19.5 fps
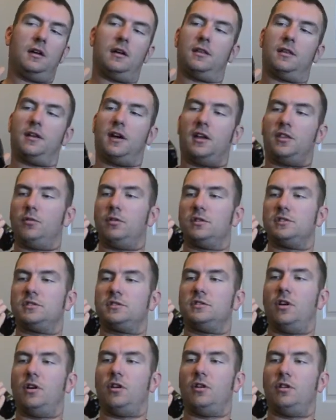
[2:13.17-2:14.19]
The other
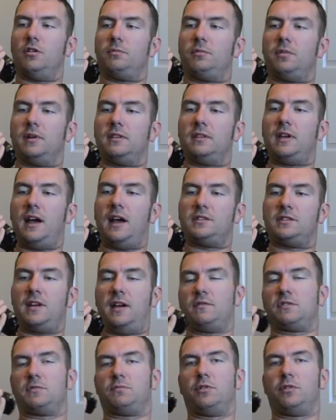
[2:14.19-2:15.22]
ones don't, but they actually
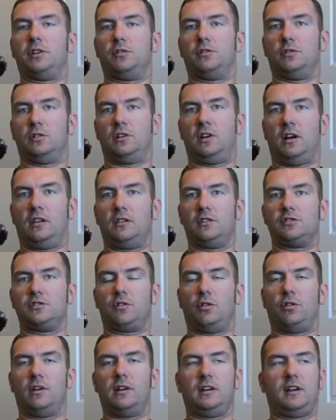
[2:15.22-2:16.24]
have some pretty cool
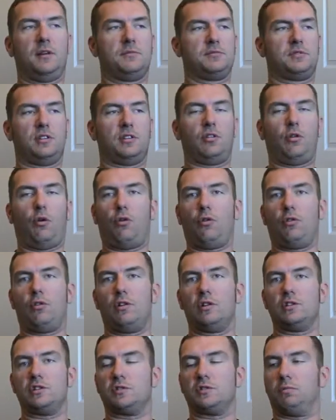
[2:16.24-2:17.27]
colors. It comes with an
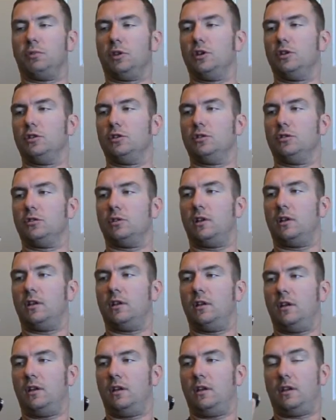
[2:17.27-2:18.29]
orange,
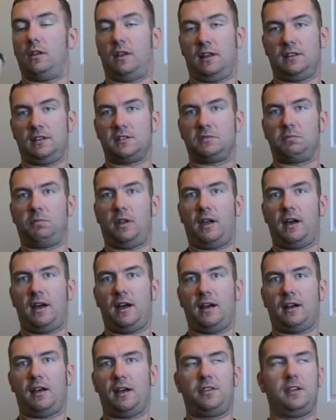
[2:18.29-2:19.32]
blue, like this
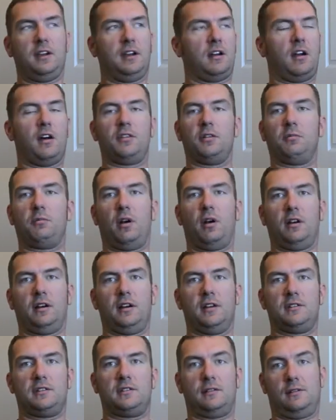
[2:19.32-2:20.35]
black. I think in other
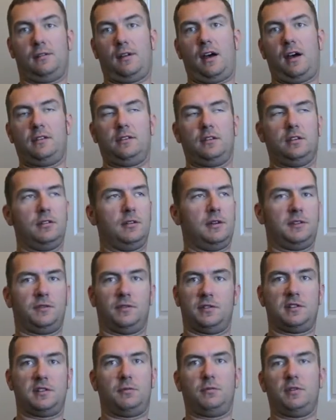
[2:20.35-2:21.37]
markets, not in the US,
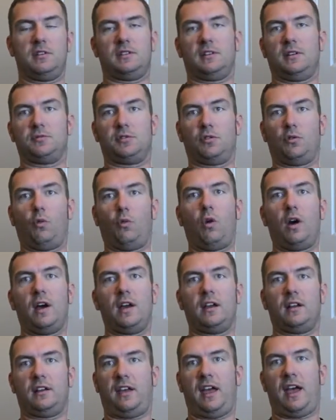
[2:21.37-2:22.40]
for some reason it comes in
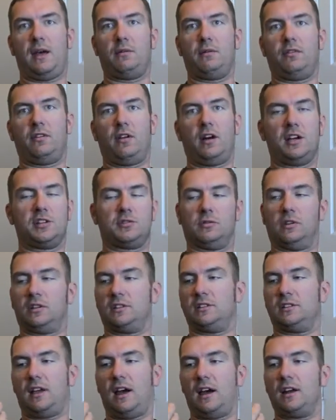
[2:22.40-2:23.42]
white and camouflage, which
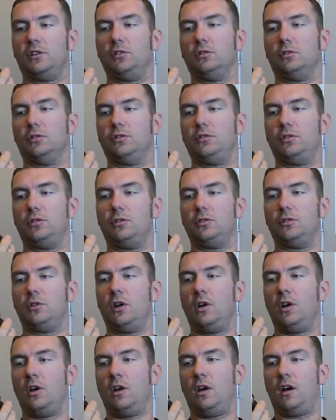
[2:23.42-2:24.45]
looks kind of cool
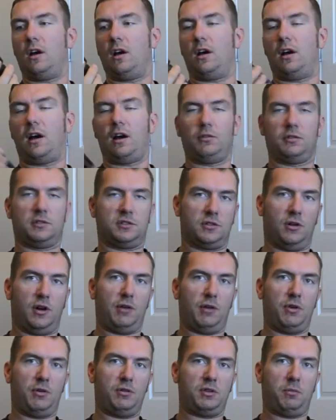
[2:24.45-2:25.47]
too. So
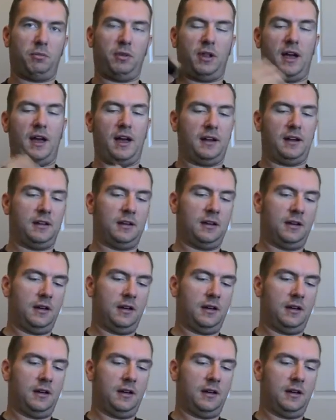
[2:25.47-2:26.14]
I went with the black,